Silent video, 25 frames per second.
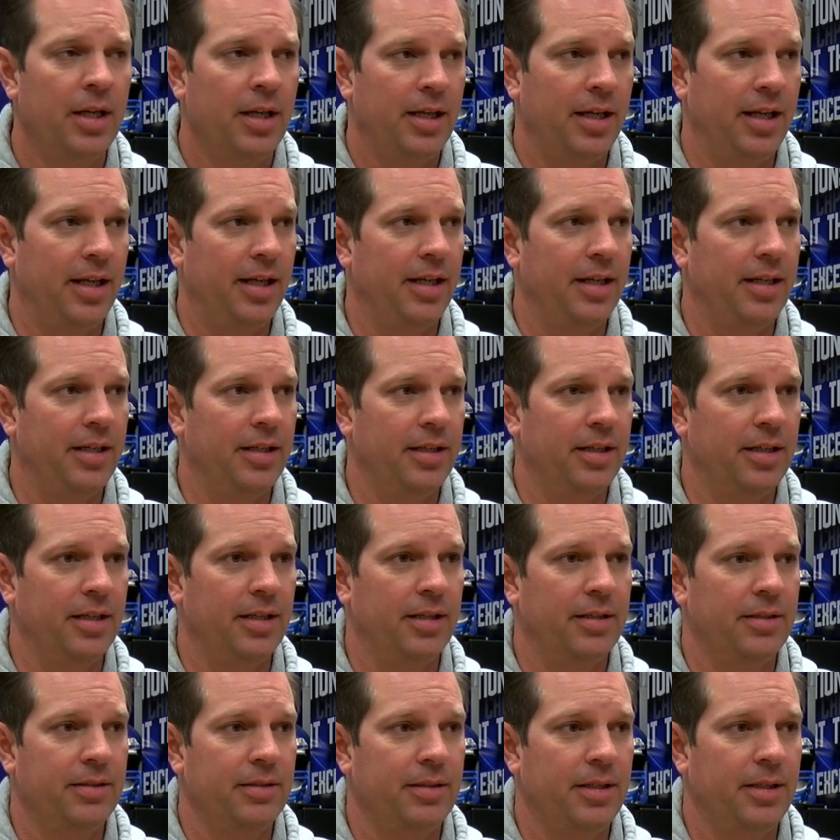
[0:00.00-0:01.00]
And
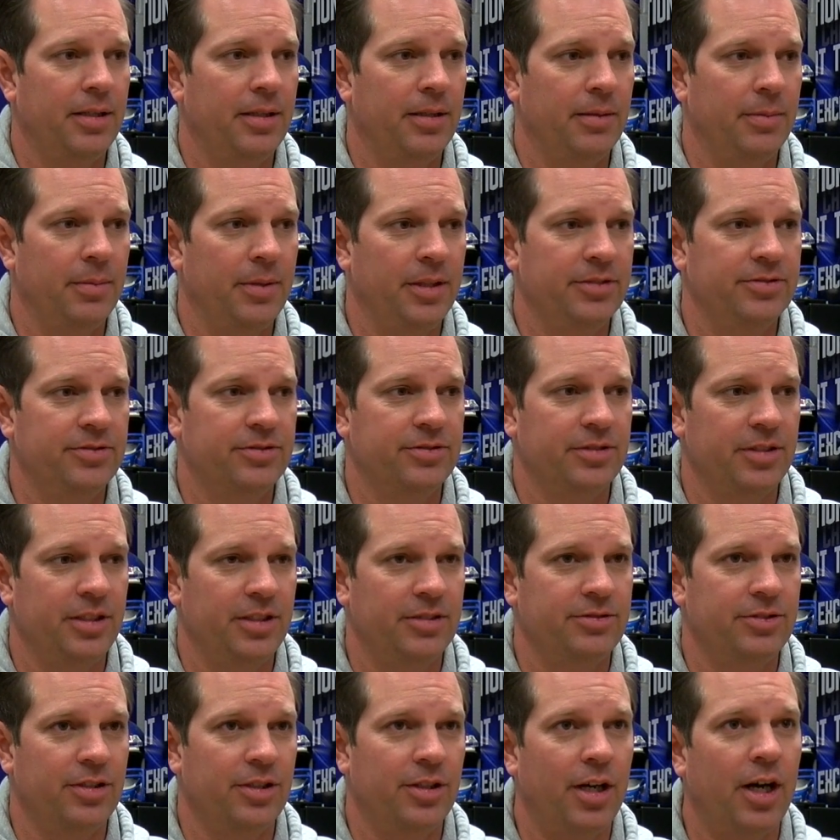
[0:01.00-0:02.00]

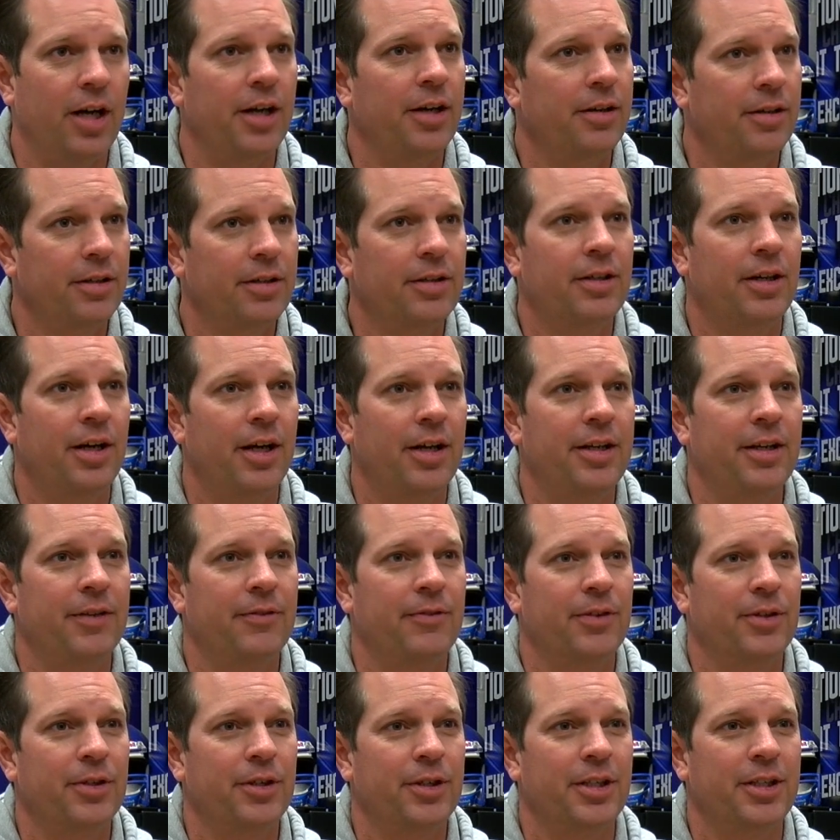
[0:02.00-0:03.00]
he's a lot
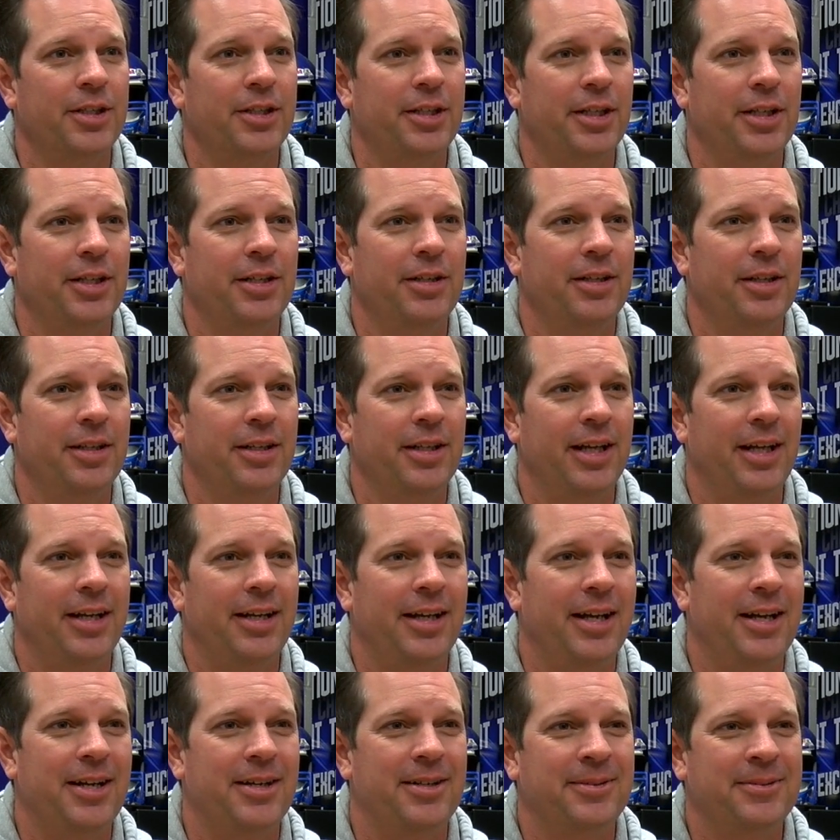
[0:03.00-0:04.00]
different looking kid than that
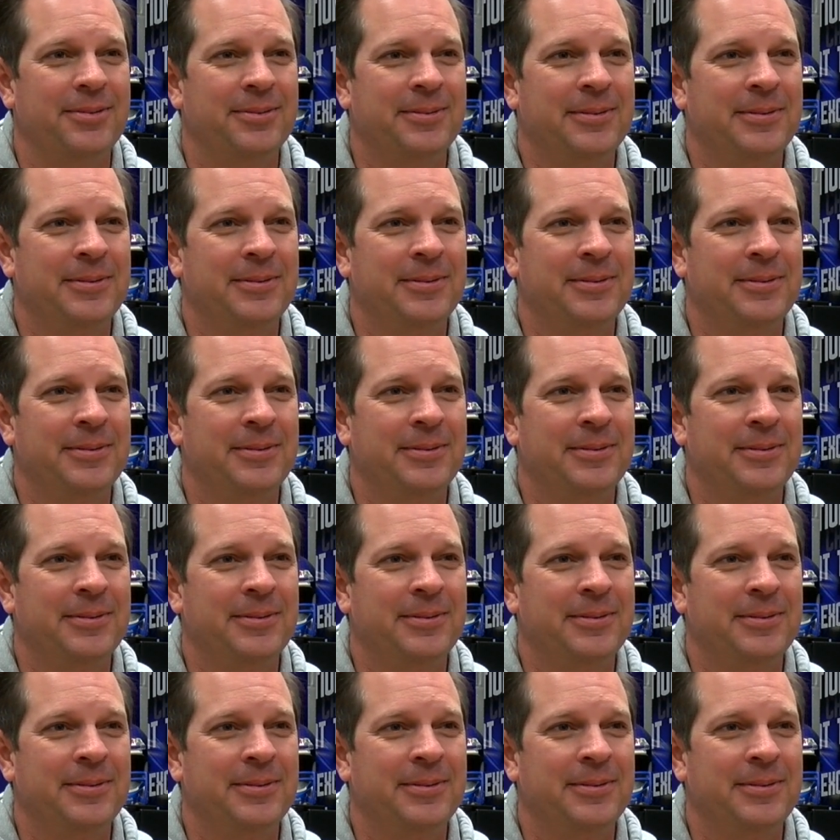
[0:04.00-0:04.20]
now.